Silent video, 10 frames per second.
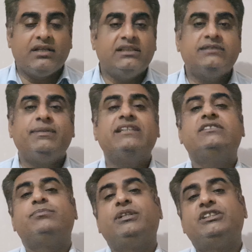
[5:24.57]
This
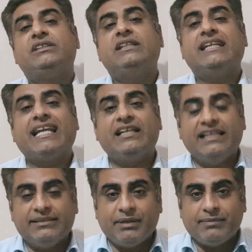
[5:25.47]
misinformation can
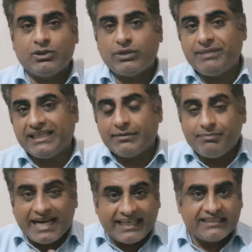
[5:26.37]
lead people to make
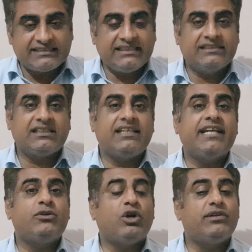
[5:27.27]
bad decisions,
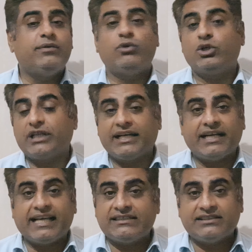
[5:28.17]
like not withholding enough
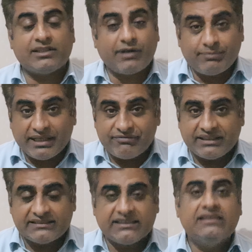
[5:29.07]
taxes from their
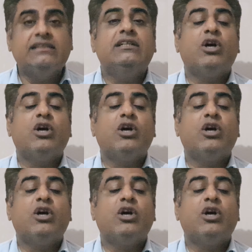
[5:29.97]
benefits